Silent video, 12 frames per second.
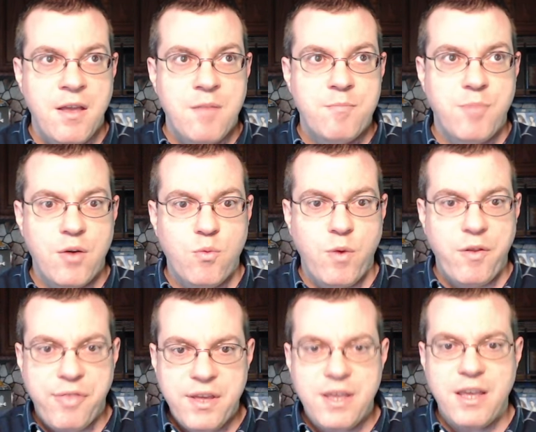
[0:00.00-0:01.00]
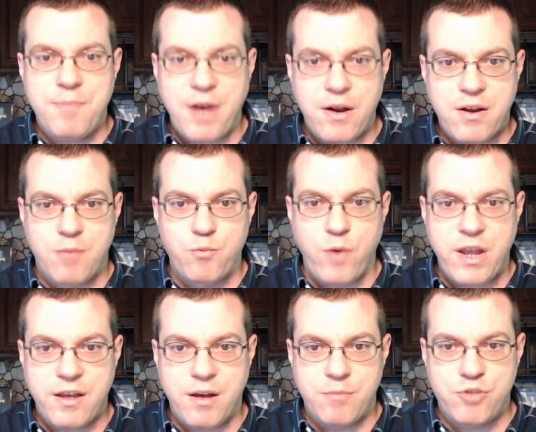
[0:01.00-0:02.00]
But when thinking about Come
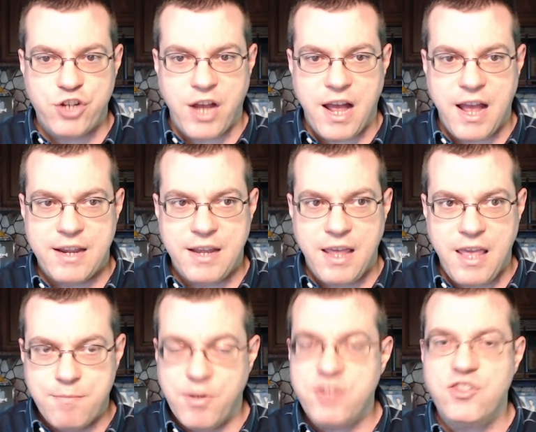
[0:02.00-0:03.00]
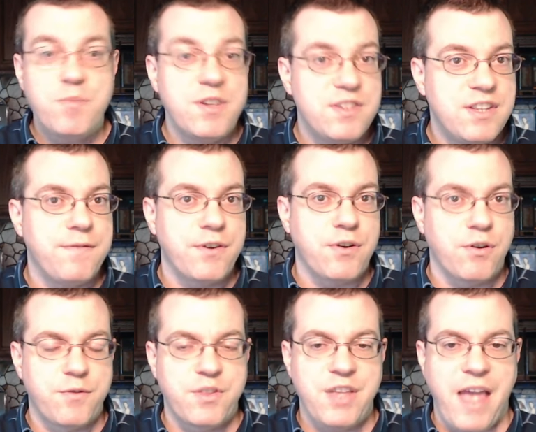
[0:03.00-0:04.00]
Rain, Come Shine, it must have been difficult
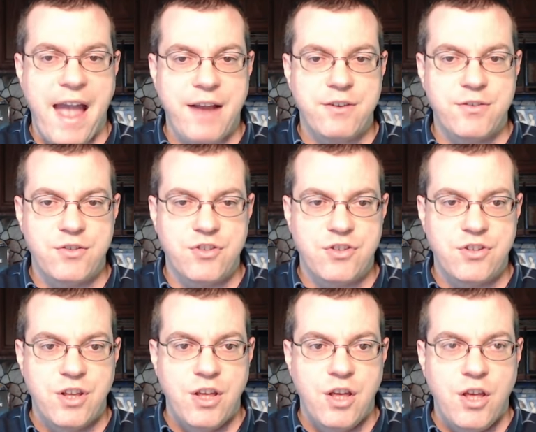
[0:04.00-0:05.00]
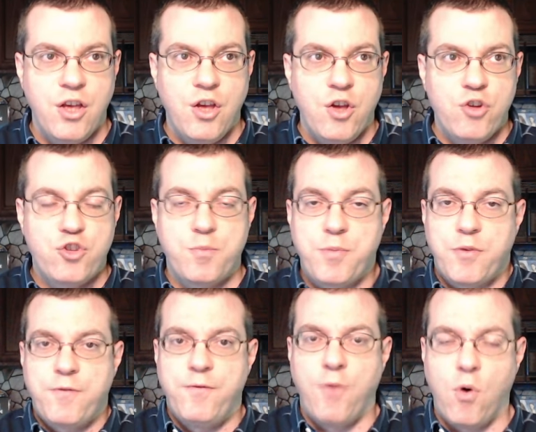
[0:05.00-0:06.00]
for the actors to
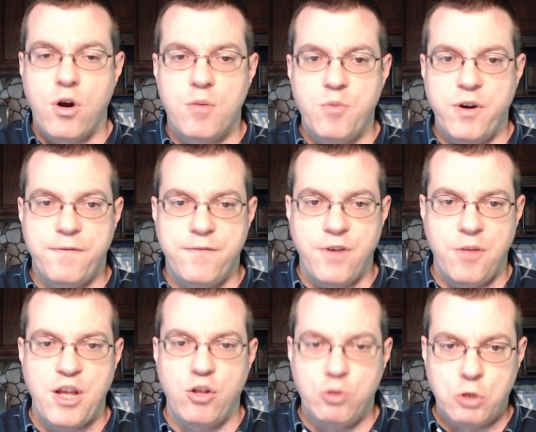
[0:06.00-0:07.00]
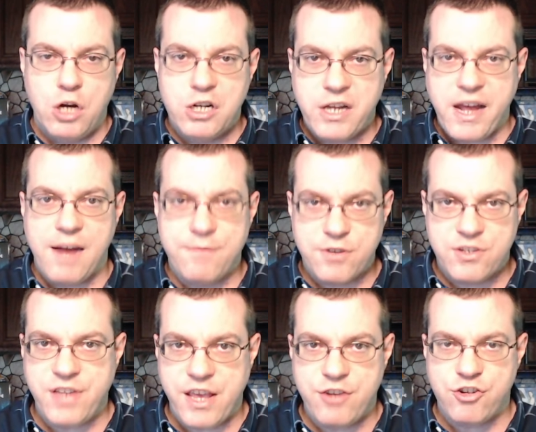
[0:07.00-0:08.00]
perform when filming long
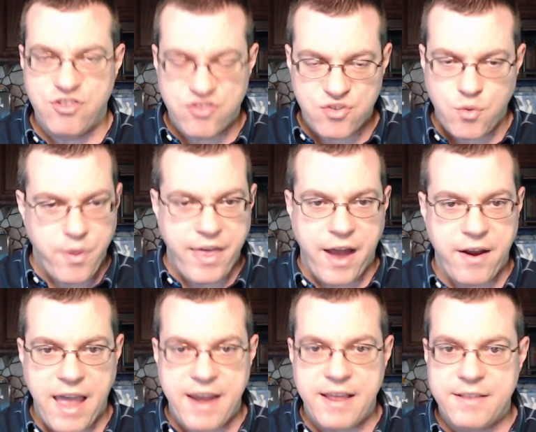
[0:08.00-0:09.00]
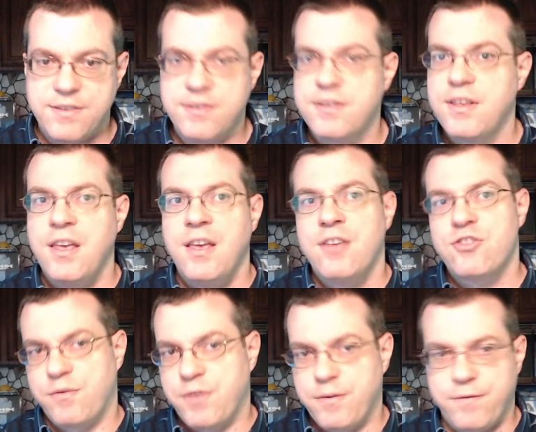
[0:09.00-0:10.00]
conversations without edits. So
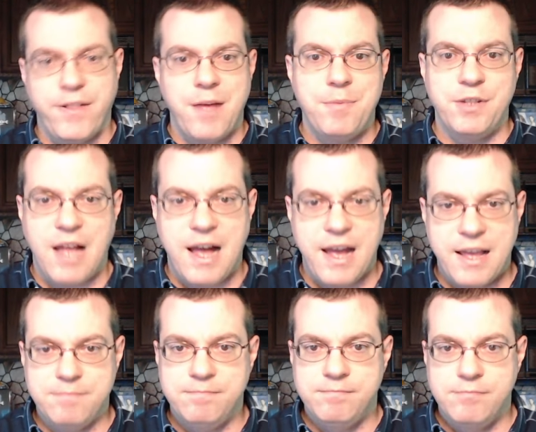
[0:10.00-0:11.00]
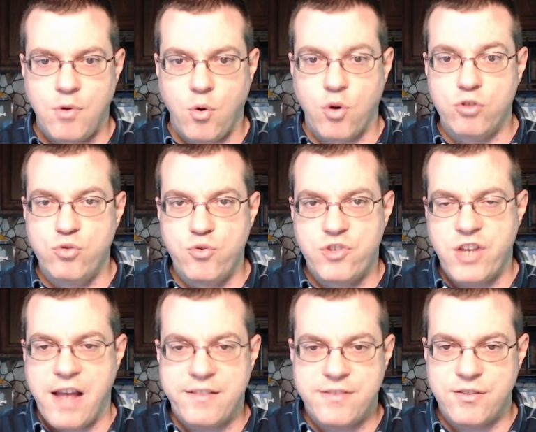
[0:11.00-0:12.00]
if you flub a line or lose
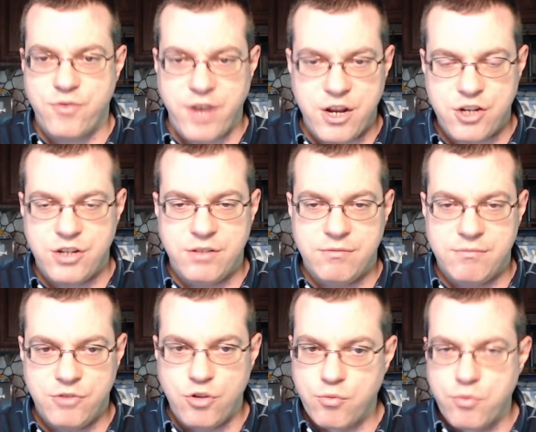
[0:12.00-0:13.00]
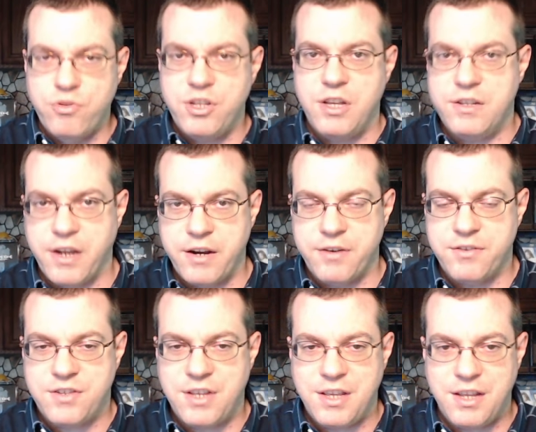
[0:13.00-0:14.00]
concentration, you ruin the entire
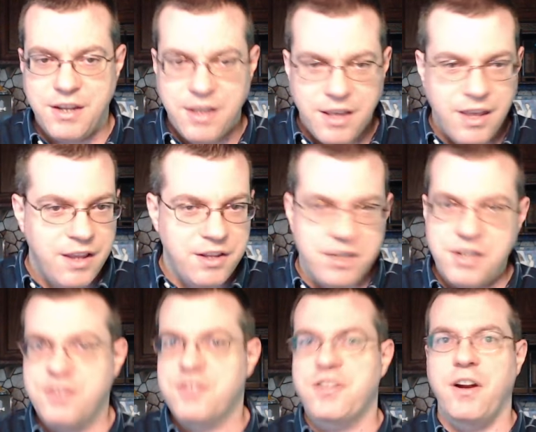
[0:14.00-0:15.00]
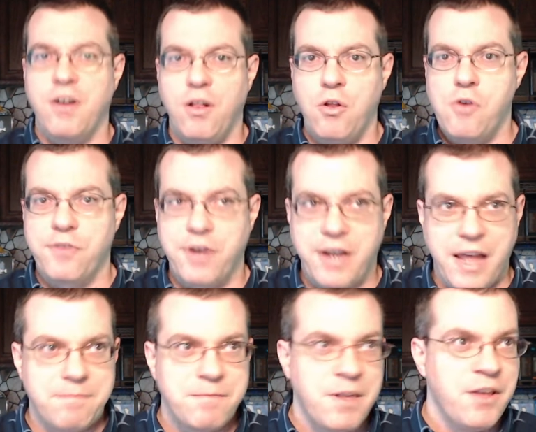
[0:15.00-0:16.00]
scene, you need to start all over again.
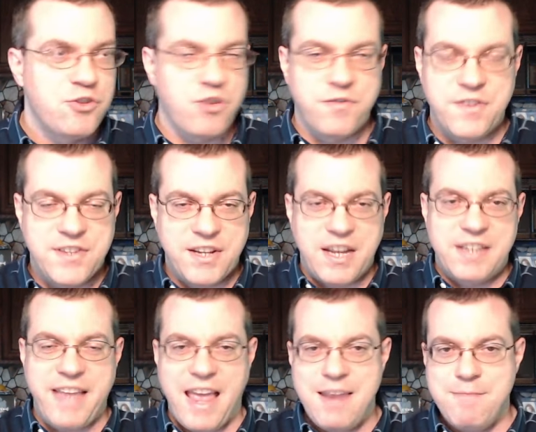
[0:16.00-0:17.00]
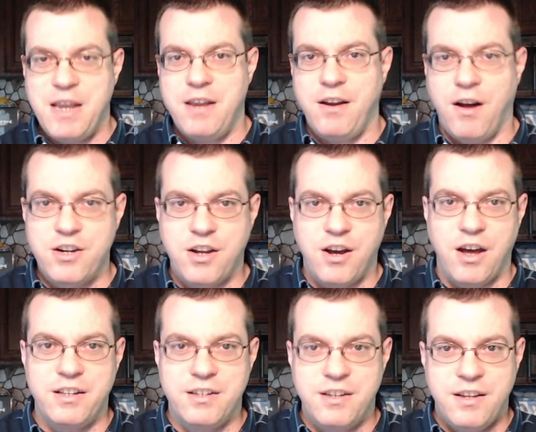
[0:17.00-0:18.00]
So if it's like a 10-minute
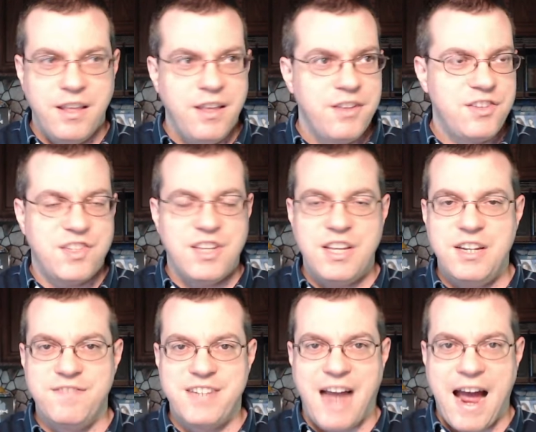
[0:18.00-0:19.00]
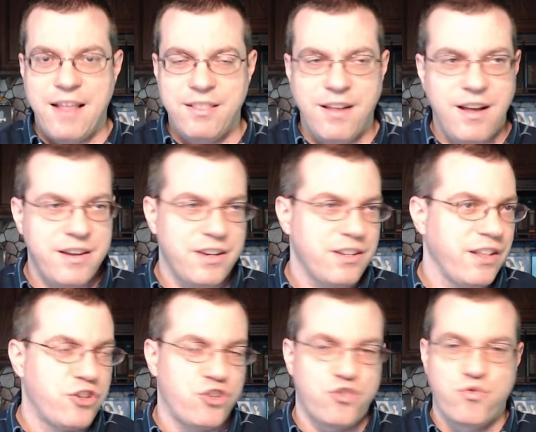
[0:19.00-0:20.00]
uncut scene of dialogue and you
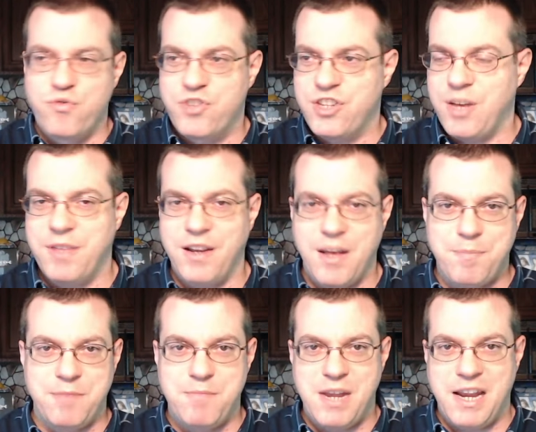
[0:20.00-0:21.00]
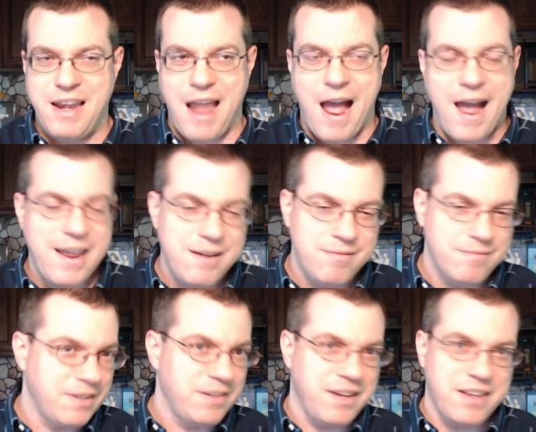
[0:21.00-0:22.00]
like screw something up on minute 9,
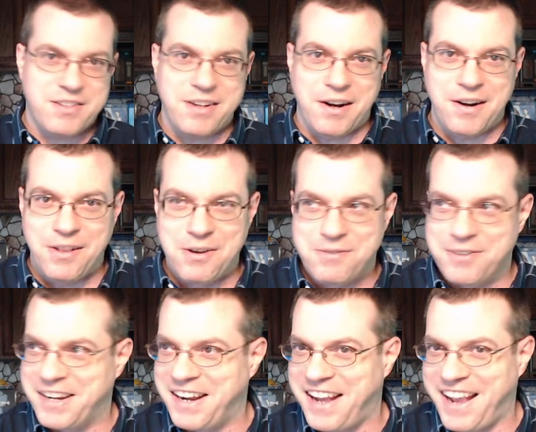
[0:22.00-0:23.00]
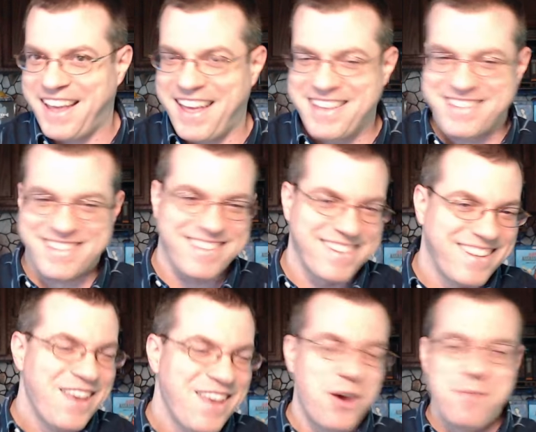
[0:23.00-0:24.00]
then you gotta start all over again, I guess.
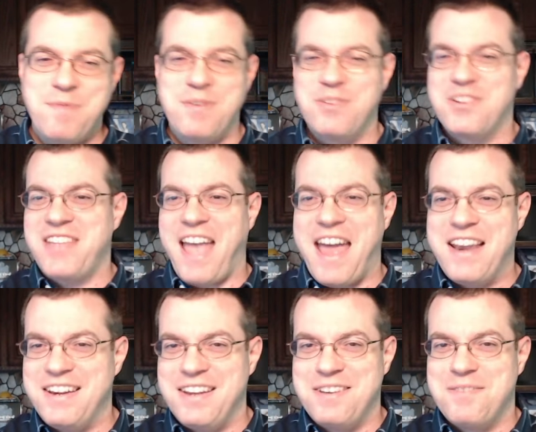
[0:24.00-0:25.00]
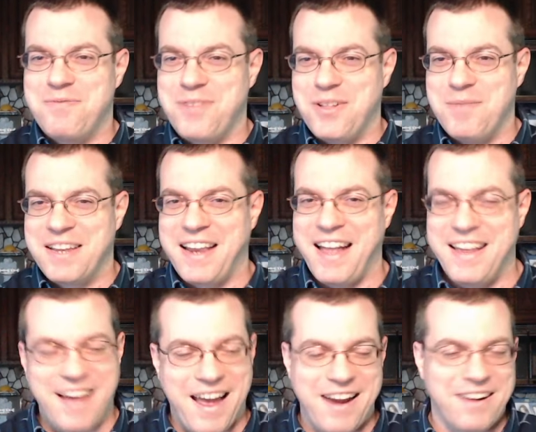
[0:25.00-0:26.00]
Or maybe you just edit it and film
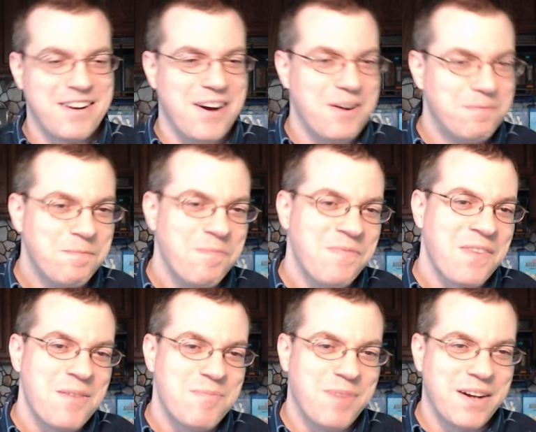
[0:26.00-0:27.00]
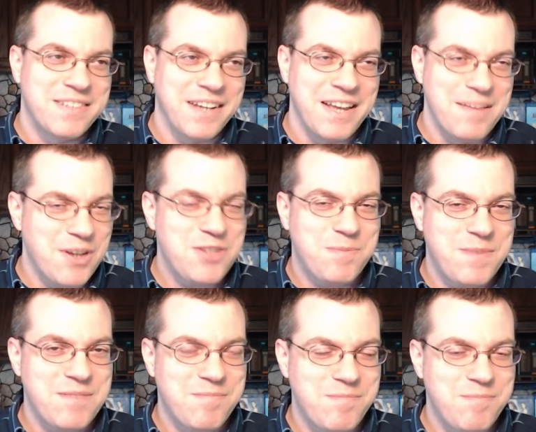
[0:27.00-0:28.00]
again, I don't know. But it must
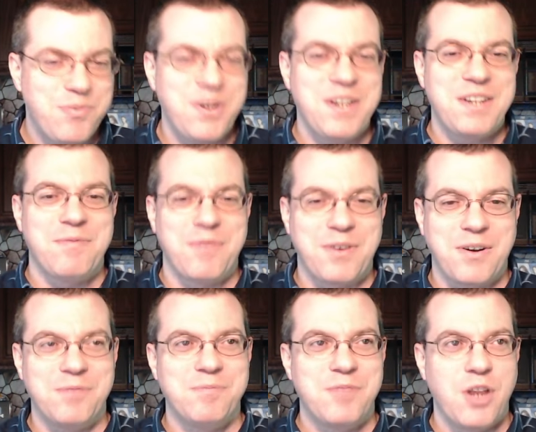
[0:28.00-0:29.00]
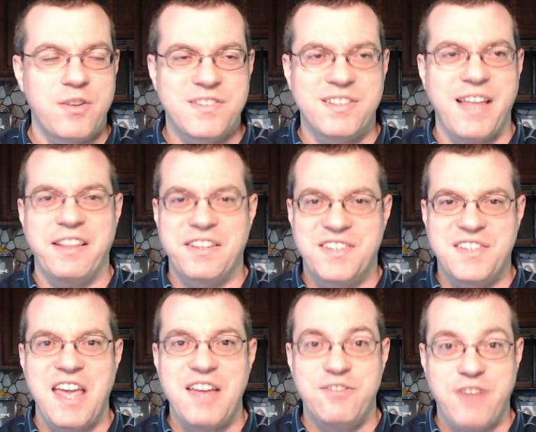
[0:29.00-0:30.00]
be pretty difficult. You know, it's a lot like
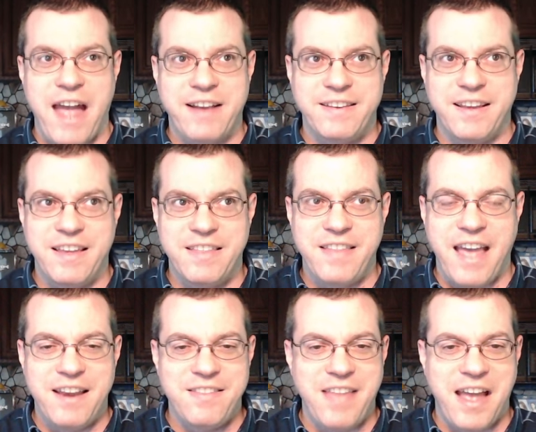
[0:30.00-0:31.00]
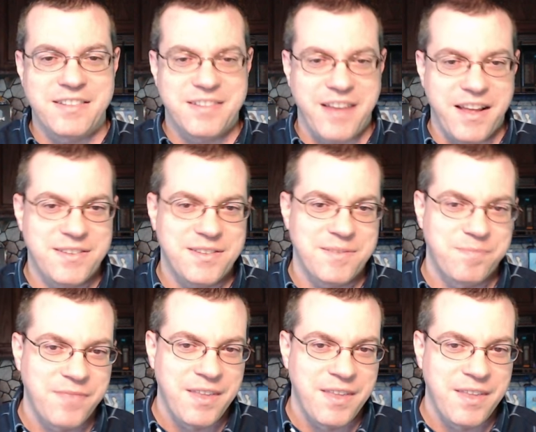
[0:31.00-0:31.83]
stage acting in that sense.